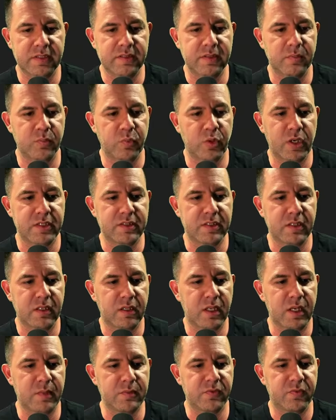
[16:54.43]
and pricing
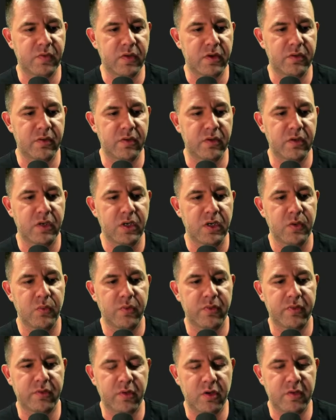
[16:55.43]
climbs further
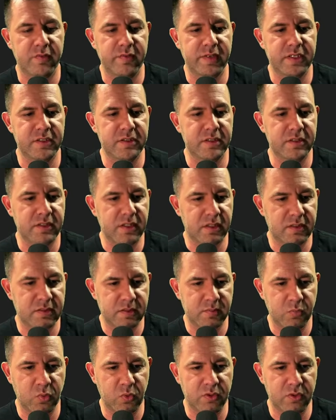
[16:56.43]
with curved edges, custom
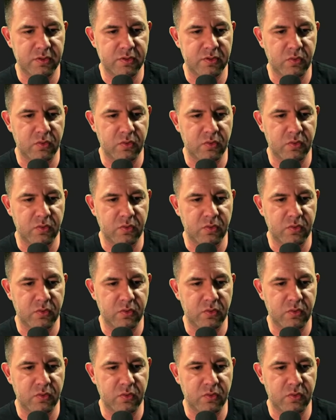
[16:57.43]
borders,